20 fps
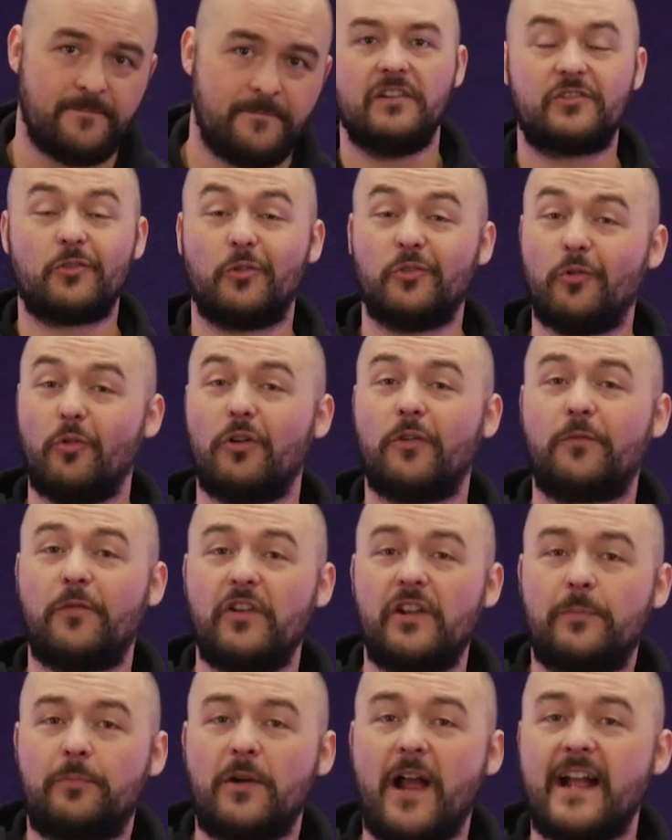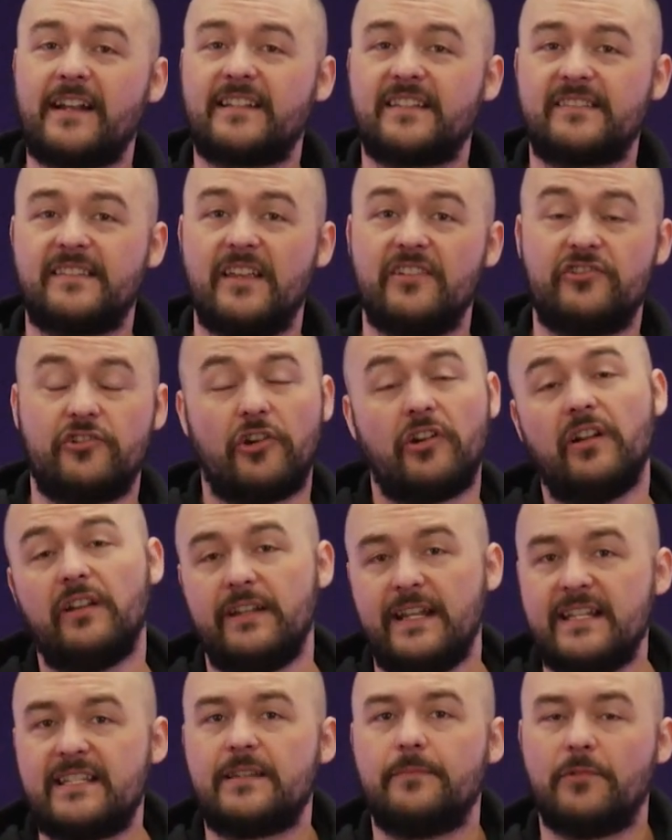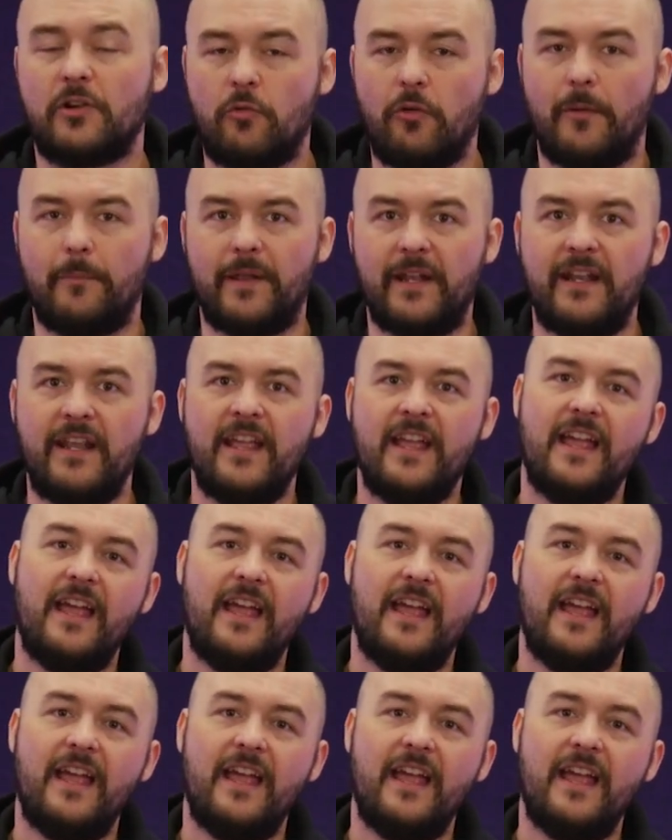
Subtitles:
So in order for you to practice this, you're going to need some equipment.